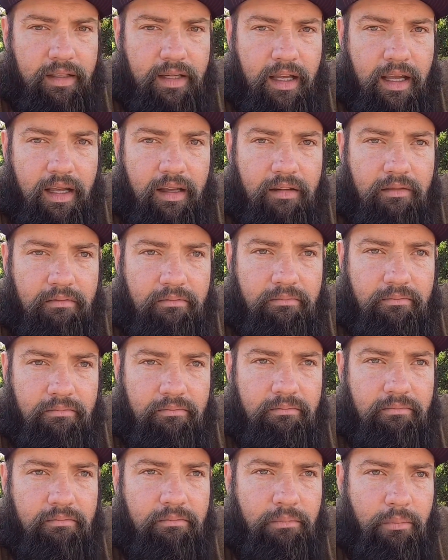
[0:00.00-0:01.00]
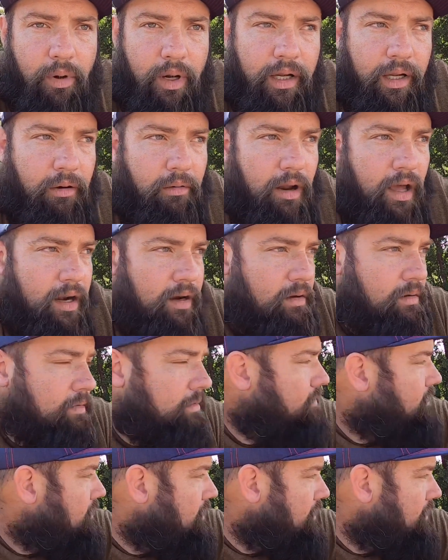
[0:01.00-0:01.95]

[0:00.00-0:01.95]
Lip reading: deck and bring it right on.